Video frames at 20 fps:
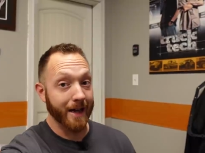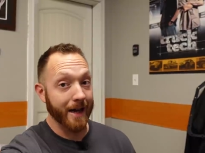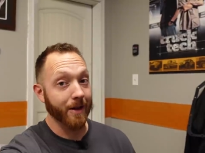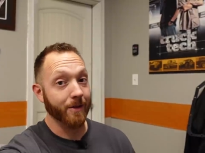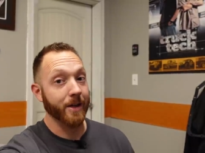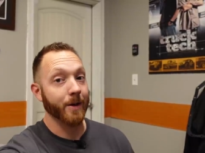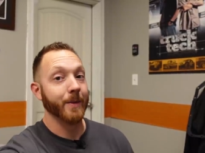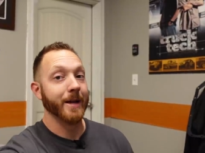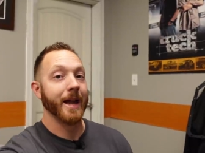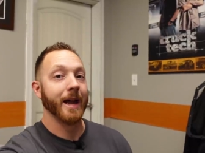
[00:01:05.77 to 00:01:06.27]
now
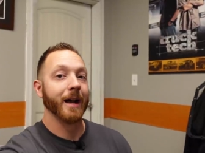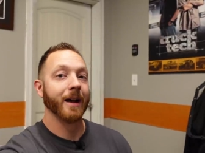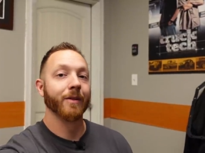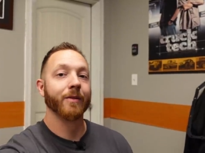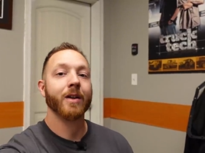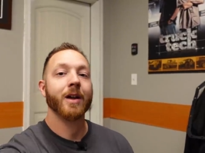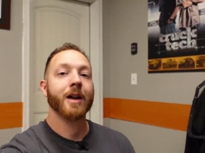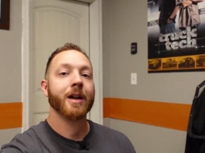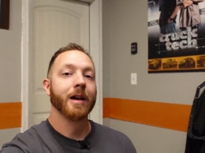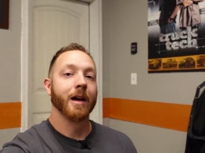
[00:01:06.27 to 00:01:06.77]
that we
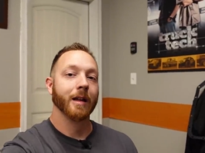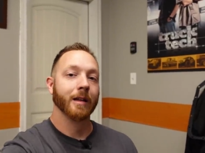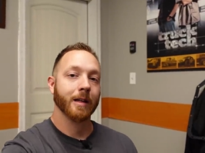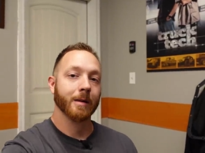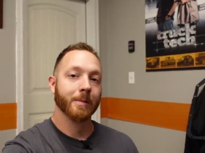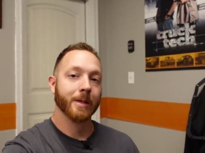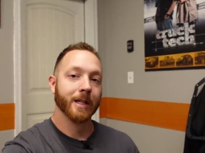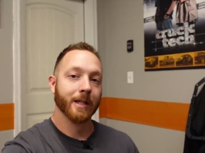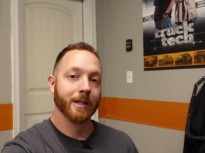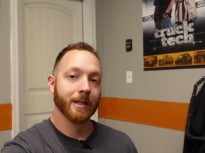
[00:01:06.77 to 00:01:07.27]
have a
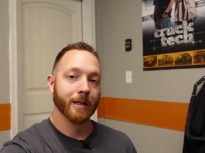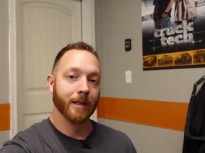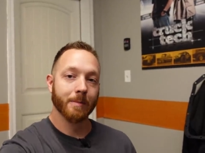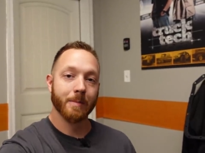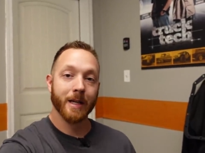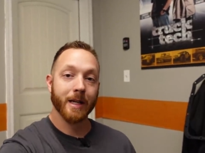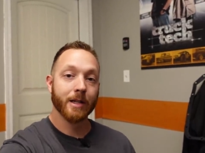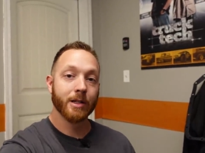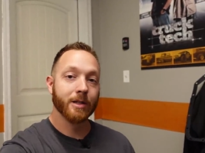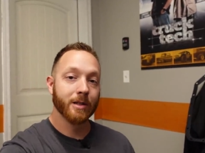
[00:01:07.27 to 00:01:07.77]
limited slip
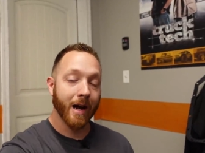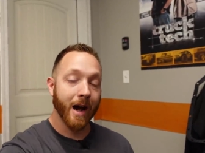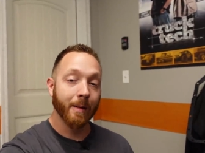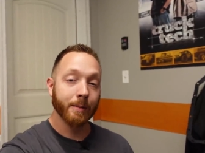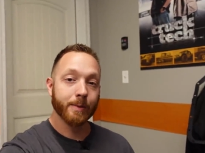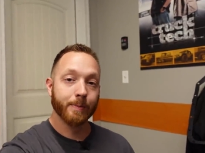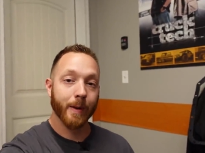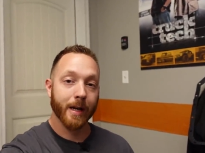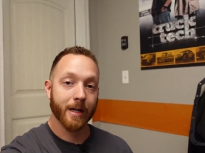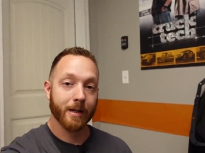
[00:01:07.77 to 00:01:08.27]
and it
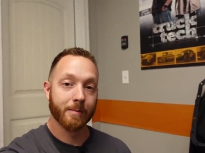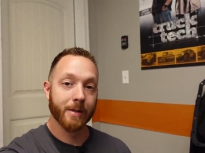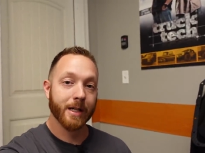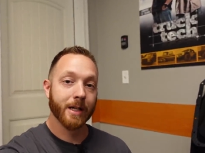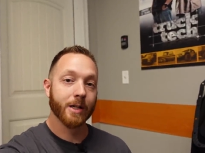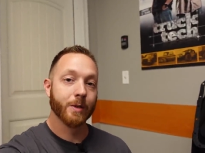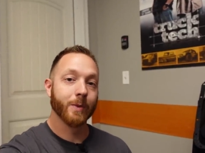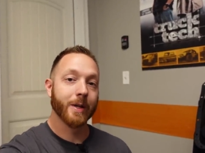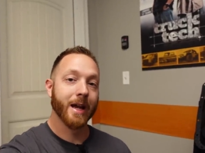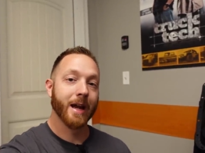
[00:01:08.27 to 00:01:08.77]
stops better
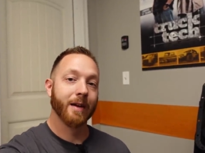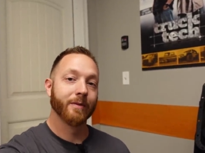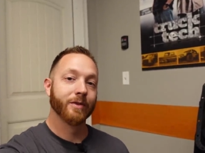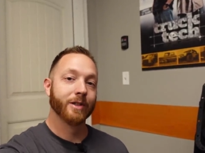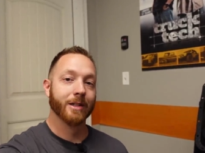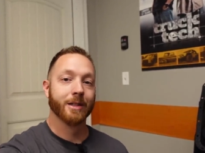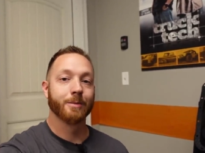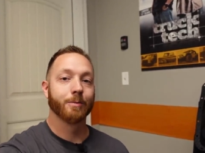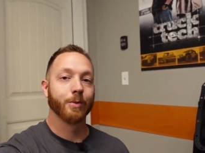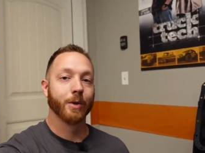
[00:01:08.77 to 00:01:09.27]
because we have
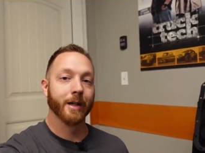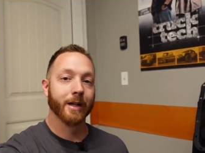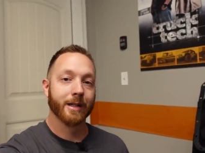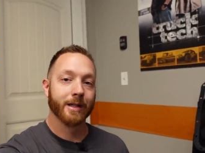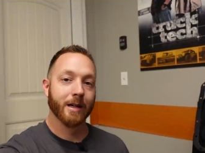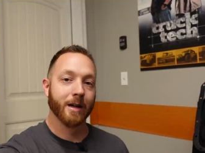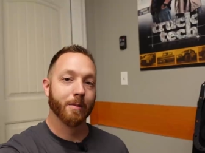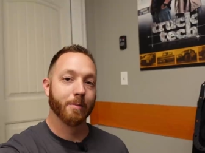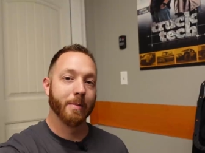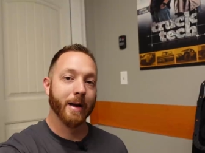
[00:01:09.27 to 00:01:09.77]
disc
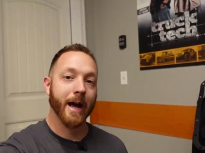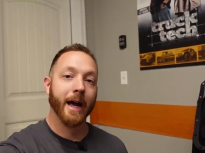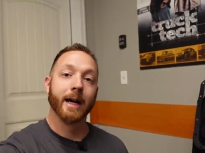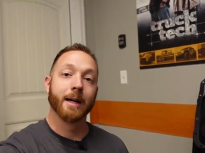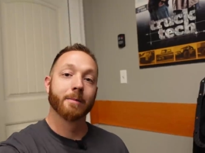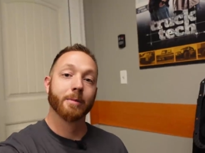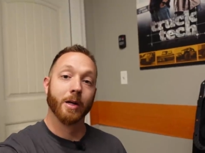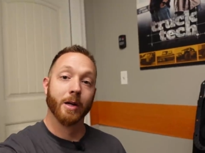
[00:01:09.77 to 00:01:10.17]
brakes out back.